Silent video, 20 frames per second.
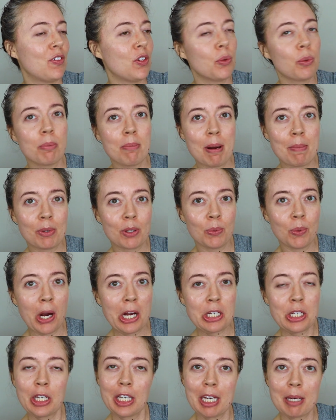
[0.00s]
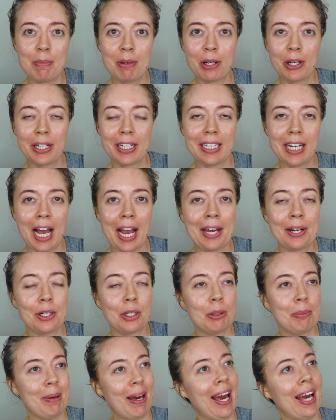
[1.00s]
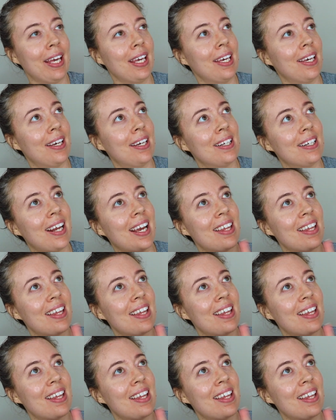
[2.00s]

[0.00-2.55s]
you remember watching American Idol back in,